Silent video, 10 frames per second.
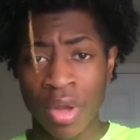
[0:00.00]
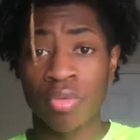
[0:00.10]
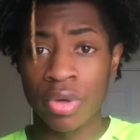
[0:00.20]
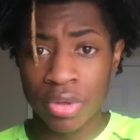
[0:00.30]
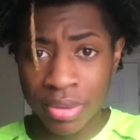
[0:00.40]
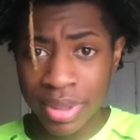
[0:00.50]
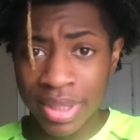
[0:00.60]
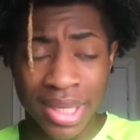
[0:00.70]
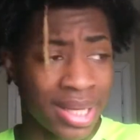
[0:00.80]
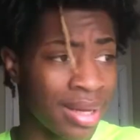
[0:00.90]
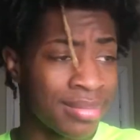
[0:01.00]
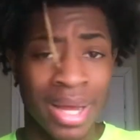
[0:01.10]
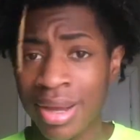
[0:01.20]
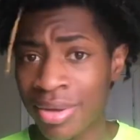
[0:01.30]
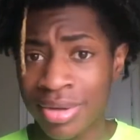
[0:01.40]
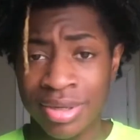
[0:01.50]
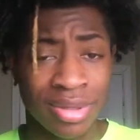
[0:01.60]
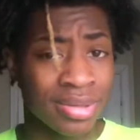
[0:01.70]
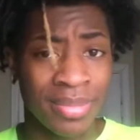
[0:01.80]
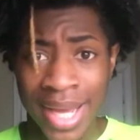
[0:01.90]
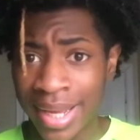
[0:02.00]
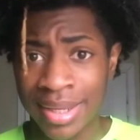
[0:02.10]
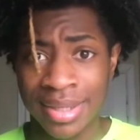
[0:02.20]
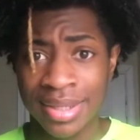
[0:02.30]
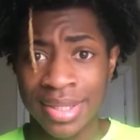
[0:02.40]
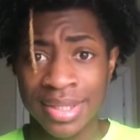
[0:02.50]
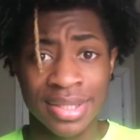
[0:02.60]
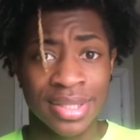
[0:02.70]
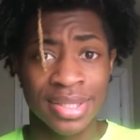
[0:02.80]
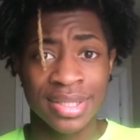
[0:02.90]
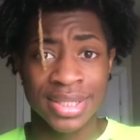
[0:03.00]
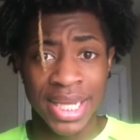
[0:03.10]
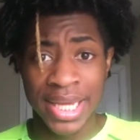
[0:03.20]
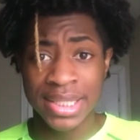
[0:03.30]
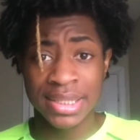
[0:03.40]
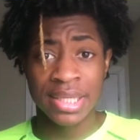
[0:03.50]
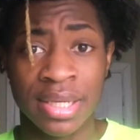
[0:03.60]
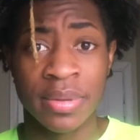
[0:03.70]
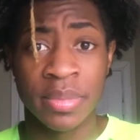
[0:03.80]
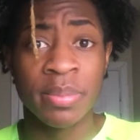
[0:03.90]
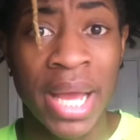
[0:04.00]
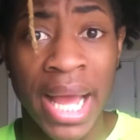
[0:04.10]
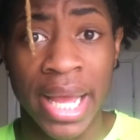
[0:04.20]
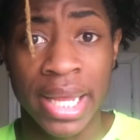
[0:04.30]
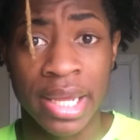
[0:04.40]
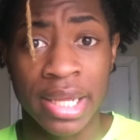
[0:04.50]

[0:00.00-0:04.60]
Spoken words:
real quick and I'm not gonna look back. Text me back.